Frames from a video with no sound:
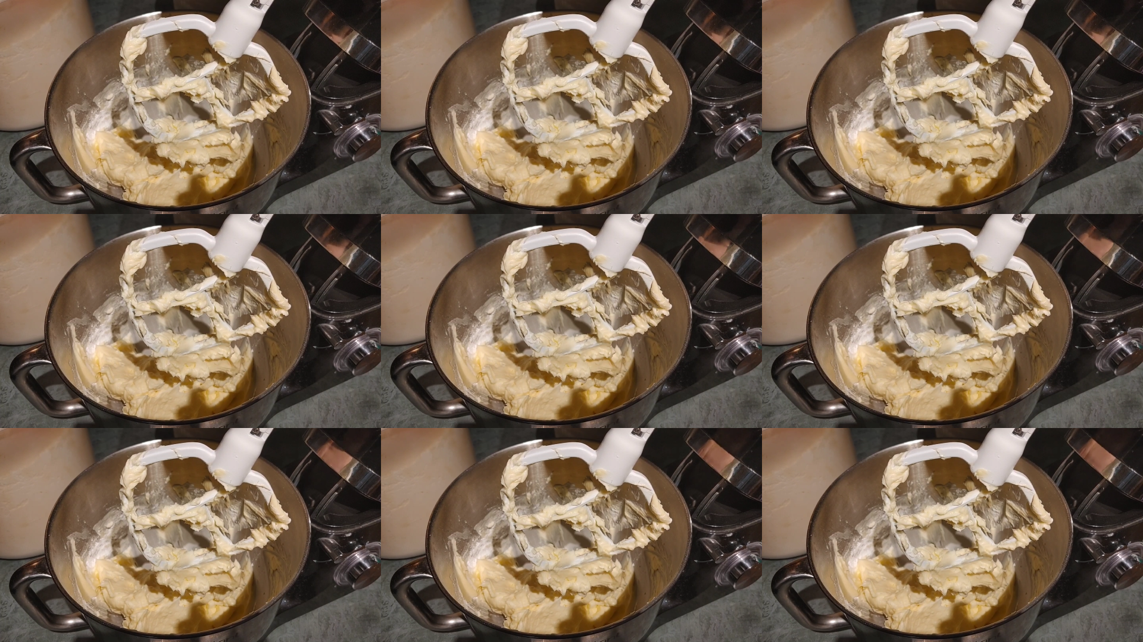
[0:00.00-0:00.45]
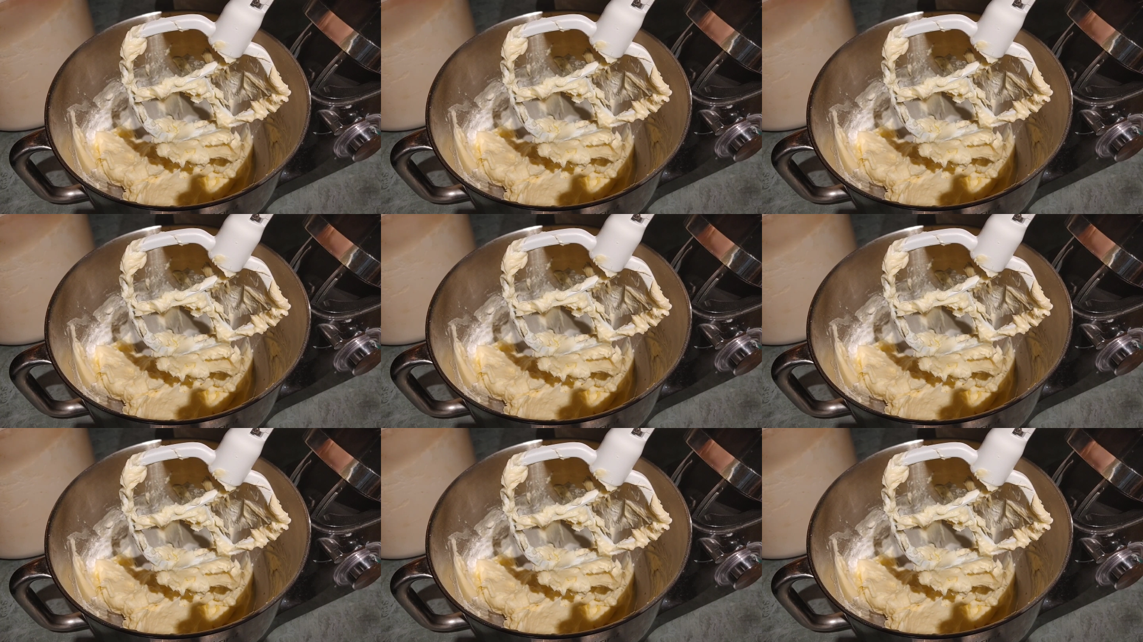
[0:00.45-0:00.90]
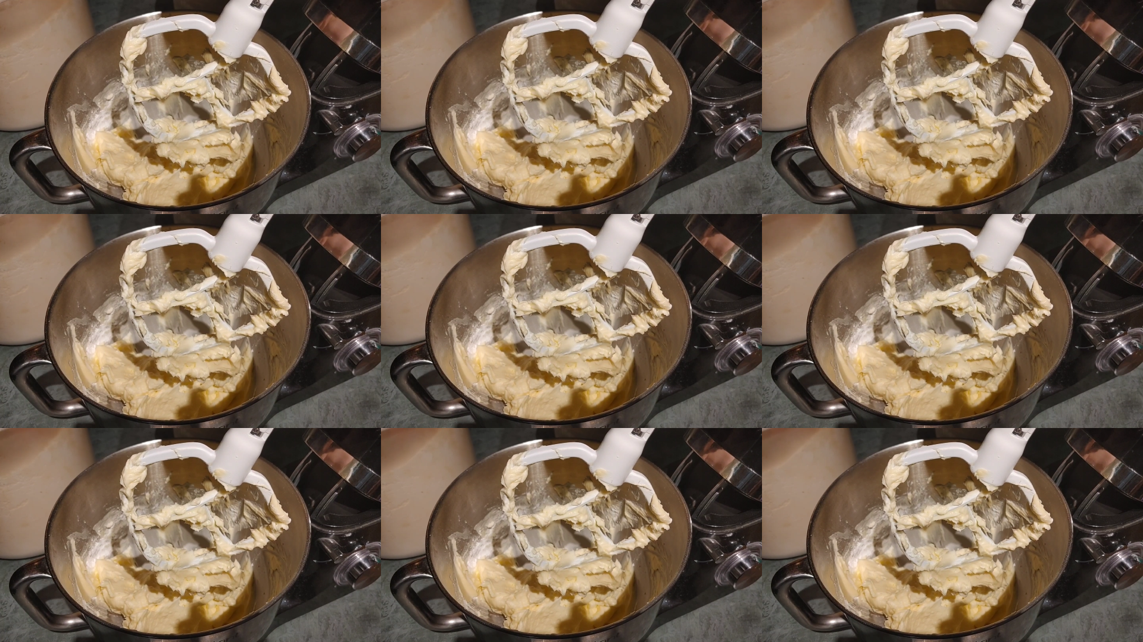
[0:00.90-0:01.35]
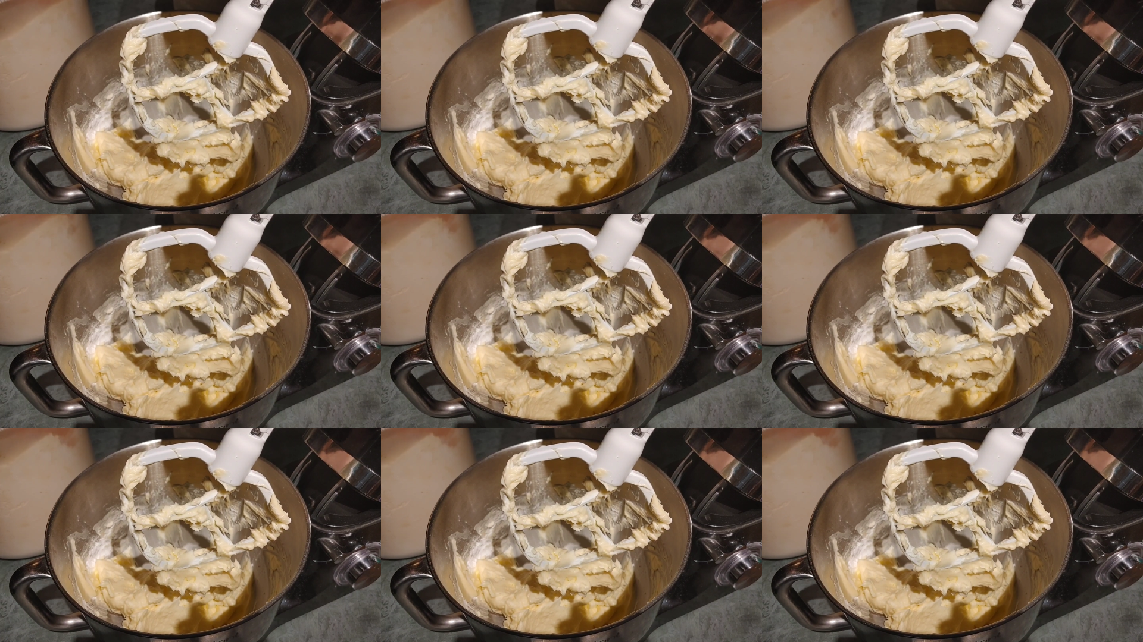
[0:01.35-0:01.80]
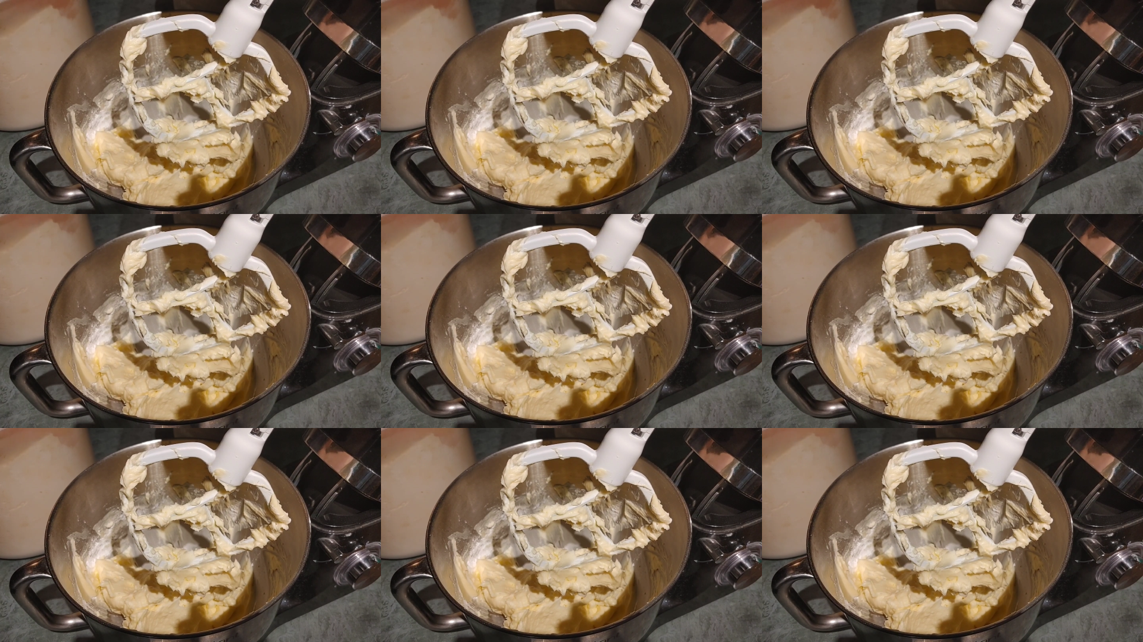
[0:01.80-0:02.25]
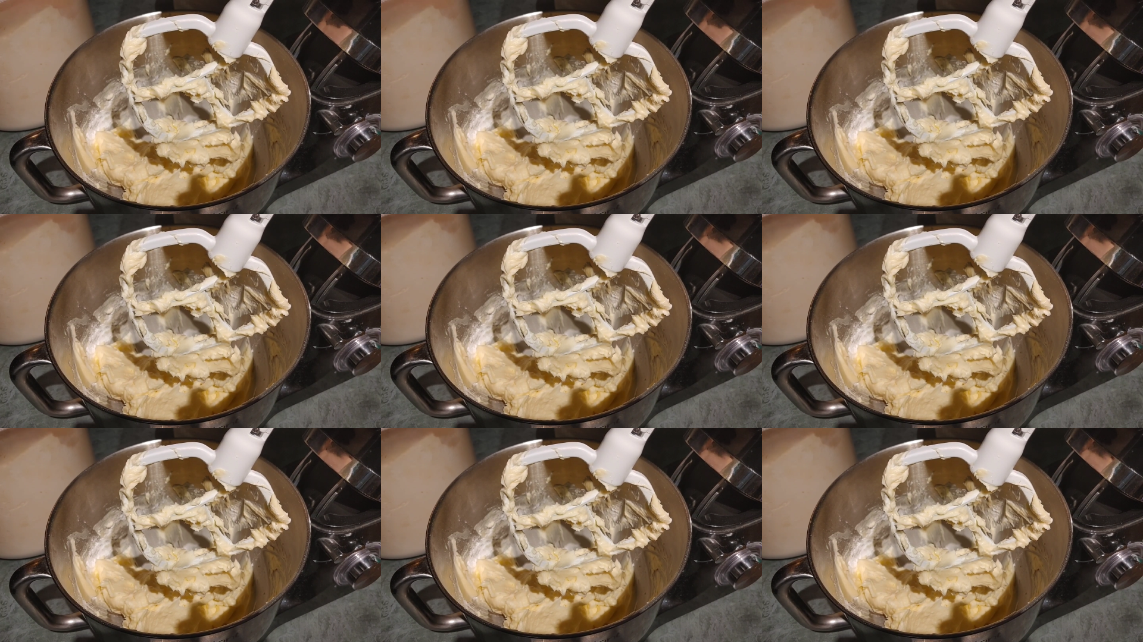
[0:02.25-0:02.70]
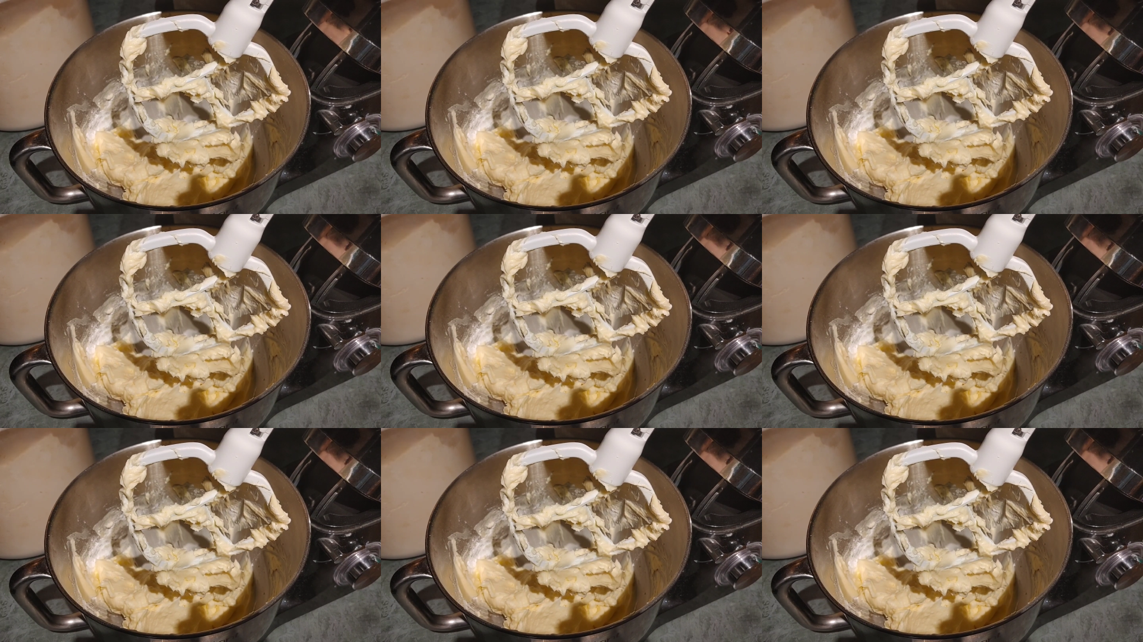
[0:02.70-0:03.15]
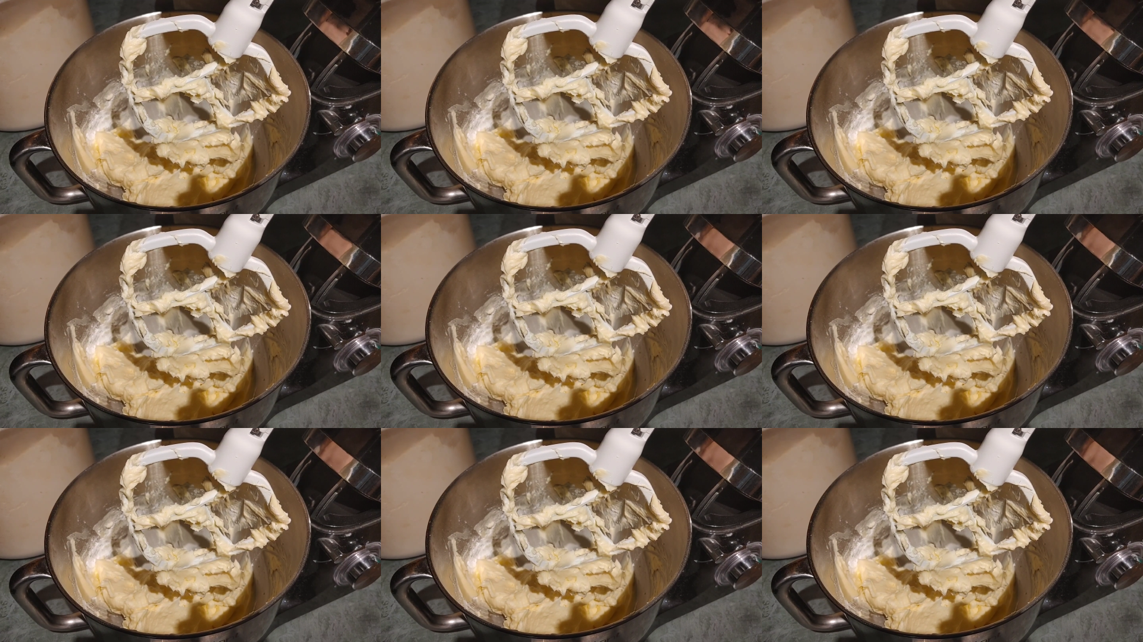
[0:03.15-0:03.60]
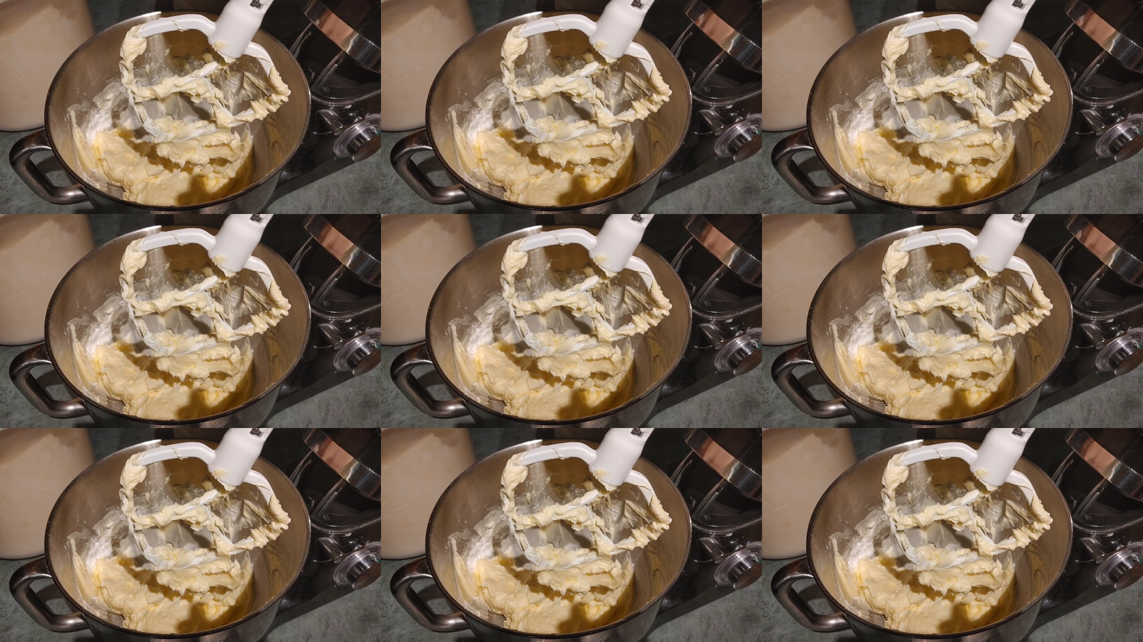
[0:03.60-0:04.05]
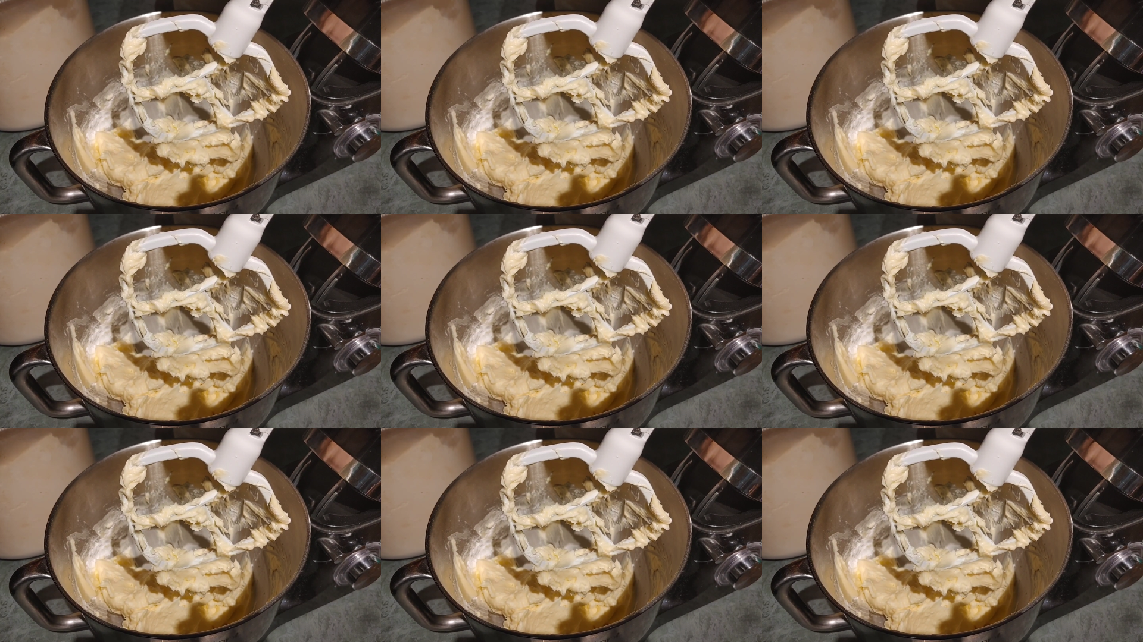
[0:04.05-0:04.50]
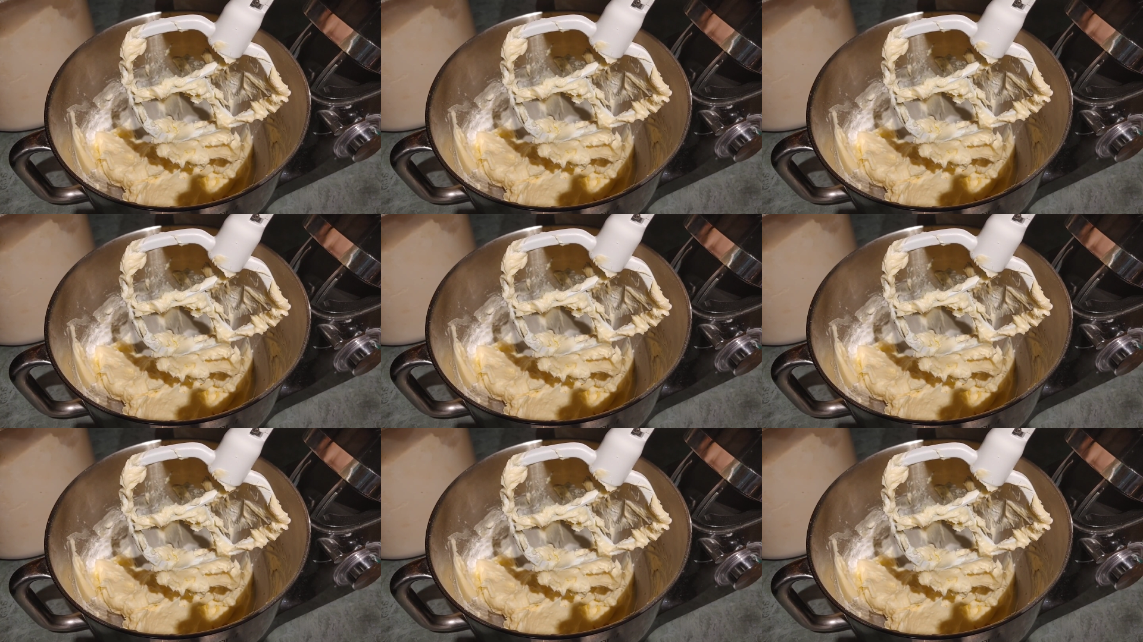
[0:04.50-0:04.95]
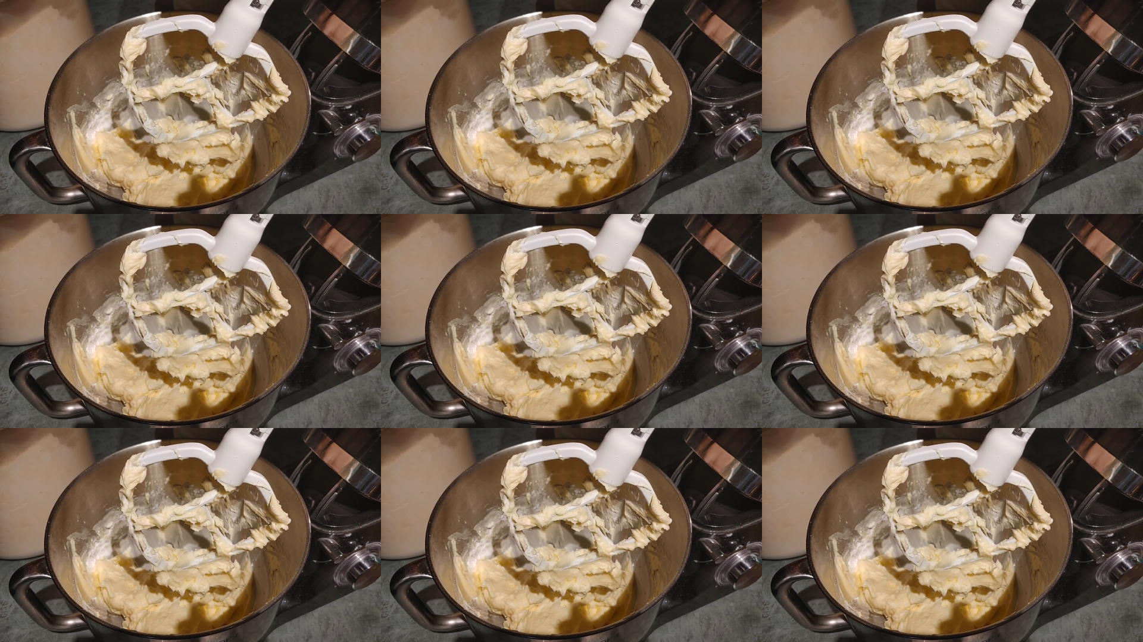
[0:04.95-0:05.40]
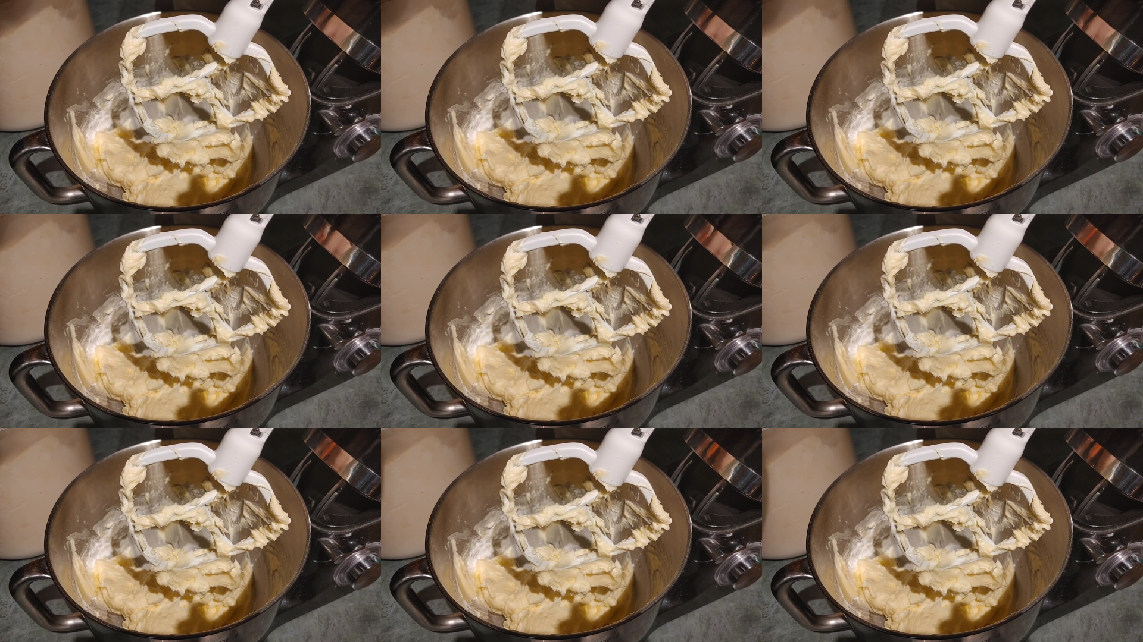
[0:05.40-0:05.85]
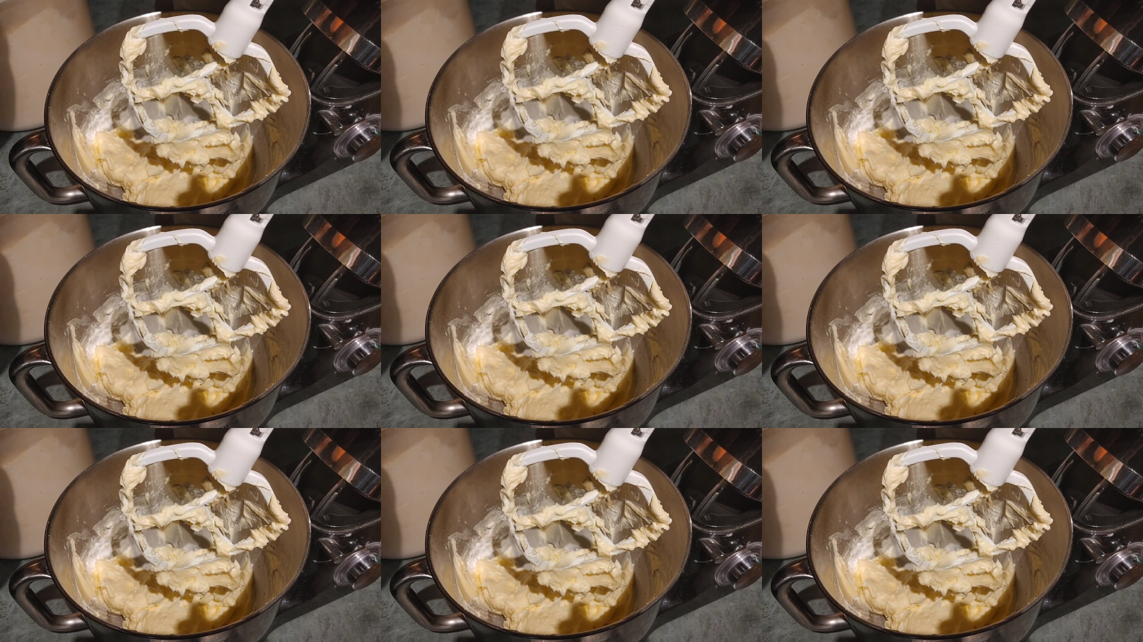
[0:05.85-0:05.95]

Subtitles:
[unreadable: no face in view]